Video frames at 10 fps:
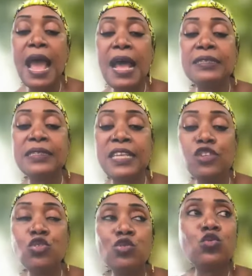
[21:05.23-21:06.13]
this
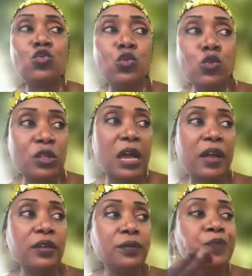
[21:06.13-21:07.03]
way the
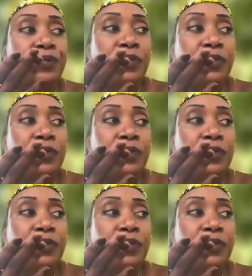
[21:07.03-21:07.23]
mother